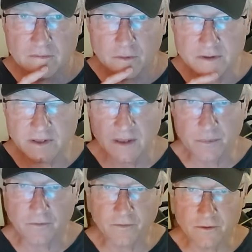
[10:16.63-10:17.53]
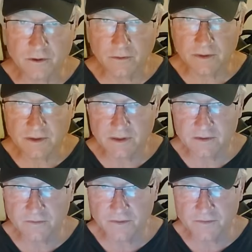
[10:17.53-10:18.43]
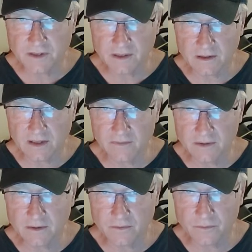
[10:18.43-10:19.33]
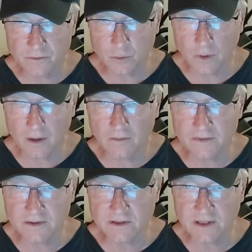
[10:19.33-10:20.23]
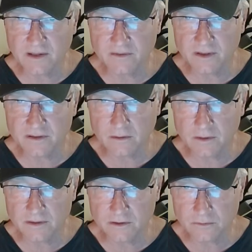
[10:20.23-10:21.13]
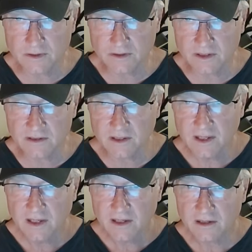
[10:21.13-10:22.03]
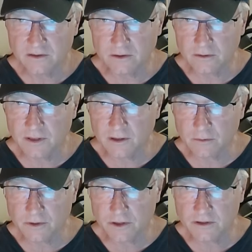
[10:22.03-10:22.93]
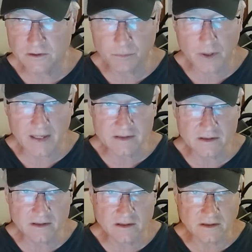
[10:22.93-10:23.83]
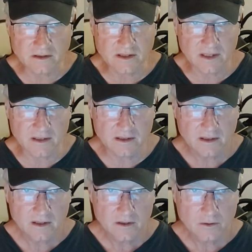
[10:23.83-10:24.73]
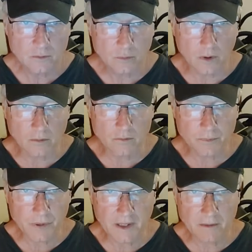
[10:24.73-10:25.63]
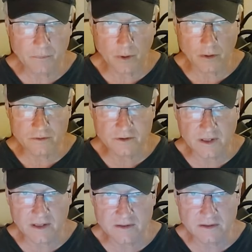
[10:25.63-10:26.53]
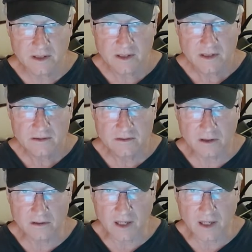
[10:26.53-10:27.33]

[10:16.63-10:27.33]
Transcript: For example, 1 Corinthians 15 11 through 12 and 2 Thessalonians 3 6 concerning Christians practicing sin who won't repent, Paul says, do